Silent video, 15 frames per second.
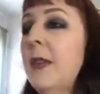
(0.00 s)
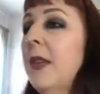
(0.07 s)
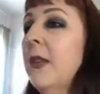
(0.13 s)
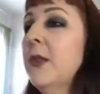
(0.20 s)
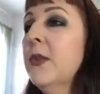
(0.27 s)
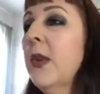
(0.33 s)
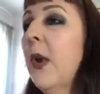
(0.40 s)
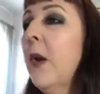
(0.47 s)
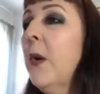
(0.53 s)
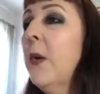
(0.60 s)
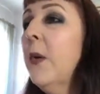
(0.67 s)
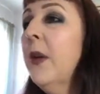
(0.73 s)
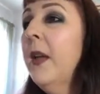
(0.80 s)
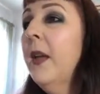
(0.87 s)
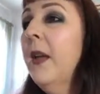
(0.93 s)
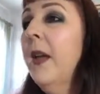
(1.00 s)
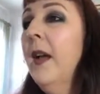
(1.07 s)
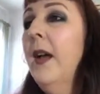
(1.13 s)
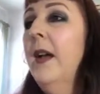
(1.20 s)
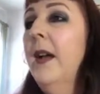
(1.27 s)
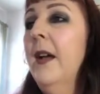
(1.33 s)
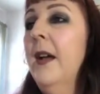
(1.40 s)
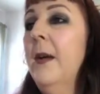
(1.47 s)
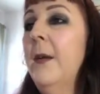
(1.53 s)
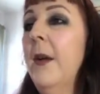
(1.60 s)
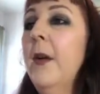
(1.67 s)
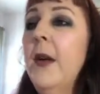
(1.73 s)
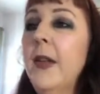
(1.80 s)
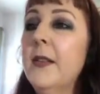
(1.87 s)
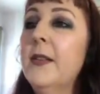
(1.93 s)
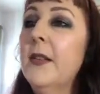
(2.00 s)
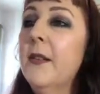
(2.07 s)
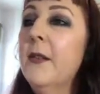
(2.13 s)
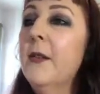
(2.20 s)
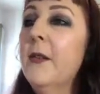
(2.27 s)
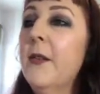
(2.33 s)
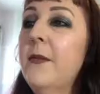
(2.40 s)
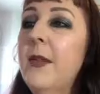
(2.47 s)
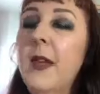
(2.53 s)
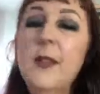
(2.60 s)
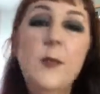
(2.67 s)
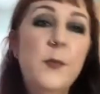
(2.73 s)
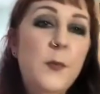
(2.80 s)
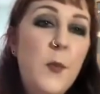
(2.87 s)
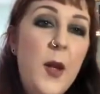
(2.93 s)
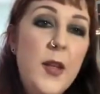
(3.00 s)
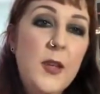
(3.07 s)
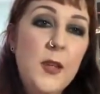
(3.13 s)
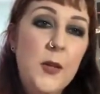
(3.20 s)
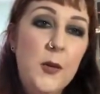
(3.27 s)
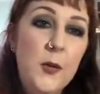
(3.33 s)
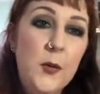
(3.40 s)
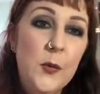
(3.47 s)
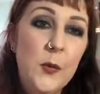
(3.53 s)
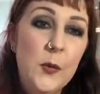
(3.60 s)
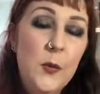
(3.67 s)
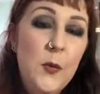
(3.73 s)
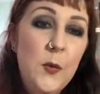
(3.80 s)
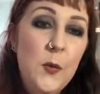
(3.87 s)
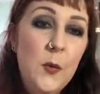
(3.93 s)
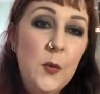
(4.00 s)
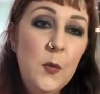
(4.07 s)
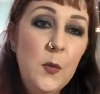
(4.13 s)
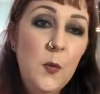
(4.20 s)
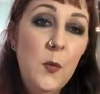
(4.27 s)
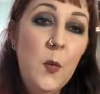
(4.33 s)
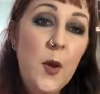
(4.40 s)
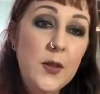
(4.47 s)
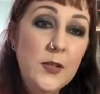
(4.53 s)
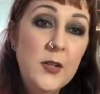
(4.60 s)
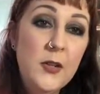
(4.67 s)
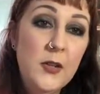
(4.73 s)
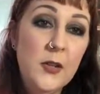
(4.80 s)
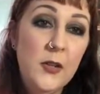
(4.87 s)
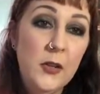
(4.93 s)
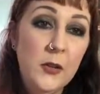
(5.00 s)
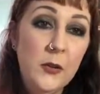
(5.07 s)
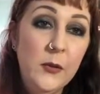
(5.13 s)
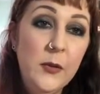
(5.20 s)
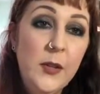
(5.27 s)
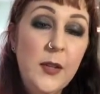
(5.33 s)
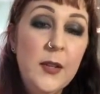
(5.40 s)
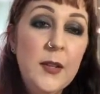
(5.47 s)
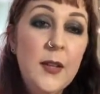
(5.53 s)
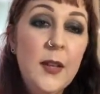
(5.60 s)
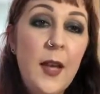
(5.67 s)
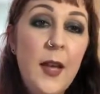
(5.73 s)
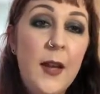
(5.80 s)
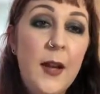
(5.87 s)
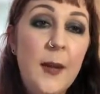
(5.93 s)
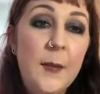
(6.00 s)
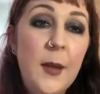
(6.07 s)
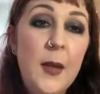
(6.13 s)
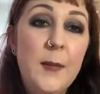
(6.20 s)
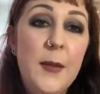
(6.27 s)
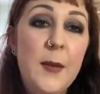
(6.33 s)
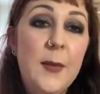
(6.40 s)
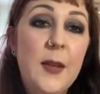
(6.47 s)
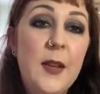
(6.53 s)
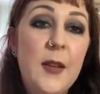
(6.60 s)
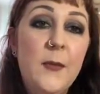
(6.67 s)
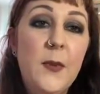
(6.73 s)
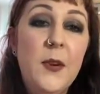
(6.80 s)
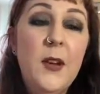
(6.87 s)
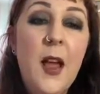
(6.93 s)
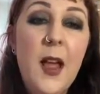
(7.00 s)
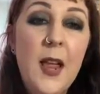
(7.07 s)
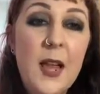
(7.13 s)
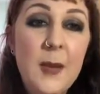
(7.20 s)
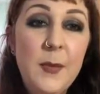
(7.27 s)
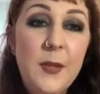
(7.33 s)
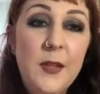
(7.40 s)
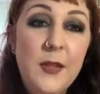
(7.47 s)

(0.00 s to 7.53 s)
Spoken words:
So, okay, so if that's what you want to do, and maybe if you're not able to